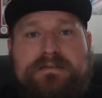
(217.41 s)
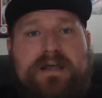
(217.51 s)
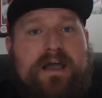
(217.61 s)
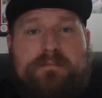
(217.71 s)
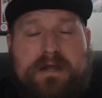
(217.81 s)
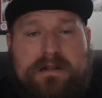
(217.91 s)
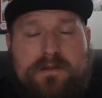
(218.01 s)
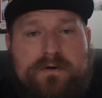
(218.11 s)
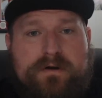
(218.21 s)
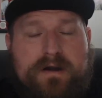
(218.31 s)
I am not a
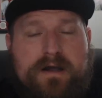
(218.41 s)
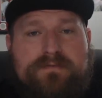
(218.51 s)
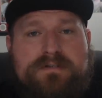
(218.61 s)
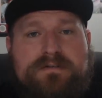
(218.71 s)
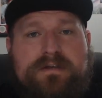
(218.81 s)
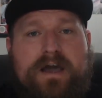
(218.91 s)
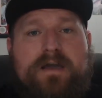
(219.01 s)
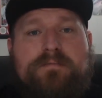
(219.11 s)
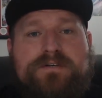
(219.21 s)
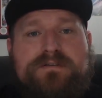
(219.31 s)
lawyer, obviously. I
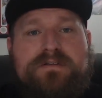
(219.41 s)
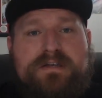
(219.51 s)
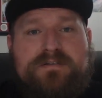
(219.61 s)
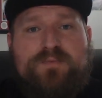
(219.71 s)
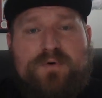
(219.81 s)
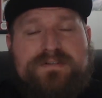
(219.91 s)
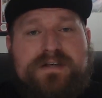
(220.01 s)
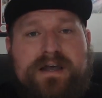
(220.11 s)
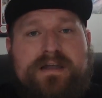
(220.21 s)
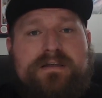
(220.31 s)
am just a sports
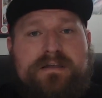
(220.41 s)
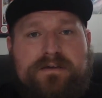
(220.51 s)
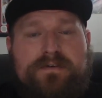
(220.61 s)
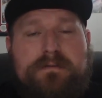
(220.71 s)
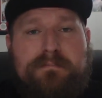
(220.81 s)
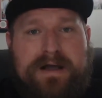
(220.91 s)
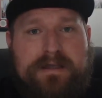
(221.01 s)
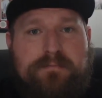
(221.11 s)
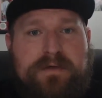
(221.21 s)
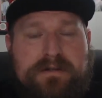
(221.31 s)
guy giving my
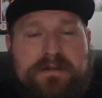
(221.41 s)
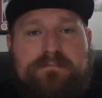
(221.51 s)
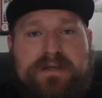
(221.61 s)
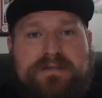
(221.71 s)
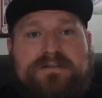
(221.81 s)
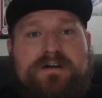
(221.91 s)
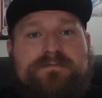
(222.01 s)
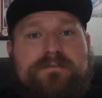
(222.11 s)
opinion based off of